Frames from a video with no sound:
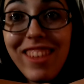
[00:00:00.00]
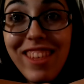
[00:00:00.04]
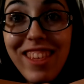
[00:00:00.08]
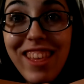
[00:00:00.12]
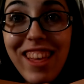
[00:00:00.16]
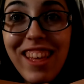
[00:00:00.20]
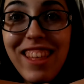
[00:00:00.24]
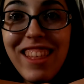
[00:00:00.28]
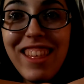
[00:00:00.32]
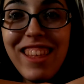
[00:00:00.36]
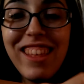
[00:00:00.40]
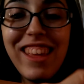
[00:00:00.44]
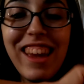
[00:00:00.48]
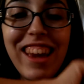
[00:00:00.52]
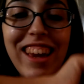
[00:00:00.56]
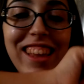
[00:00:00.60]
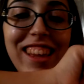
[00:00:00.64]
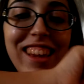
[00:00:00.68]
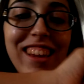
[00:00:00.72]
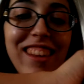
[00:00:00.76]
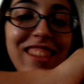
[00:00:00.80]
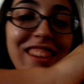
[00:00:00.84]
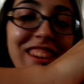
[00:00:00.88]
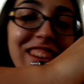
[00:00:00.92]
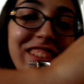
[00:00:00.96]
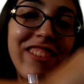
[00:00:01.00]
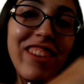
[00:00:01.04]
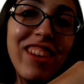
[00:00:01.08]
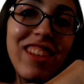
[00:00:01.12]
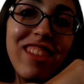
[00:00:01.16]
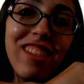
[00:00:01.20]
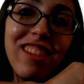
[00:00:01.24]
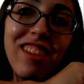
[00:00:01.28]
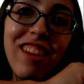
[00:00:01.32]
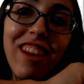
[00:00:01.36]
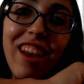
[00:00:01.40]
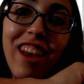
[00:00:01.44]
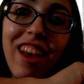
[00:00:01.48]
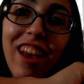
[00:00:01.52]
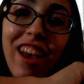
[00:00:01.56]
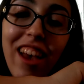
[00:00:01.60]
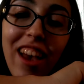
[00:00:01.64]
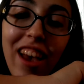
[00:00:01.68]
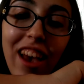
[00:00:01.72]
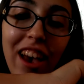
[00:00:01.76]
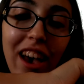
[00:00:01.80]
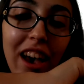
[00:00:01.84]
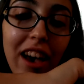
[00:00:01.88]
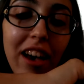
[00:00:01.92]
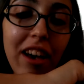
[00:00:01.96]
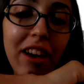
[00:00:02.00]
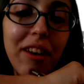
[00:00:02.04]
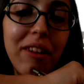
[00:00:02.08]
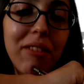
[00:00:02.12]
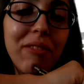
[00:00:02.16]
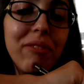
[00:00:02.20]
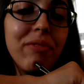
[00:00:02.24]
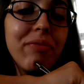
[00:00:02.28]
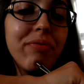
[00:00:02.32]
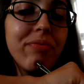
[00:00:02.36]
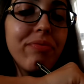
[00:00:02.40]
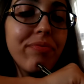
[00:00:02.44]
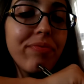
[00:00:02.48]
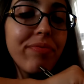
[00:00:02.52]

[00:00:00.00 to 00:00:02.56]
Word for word: this is a dating service. Um,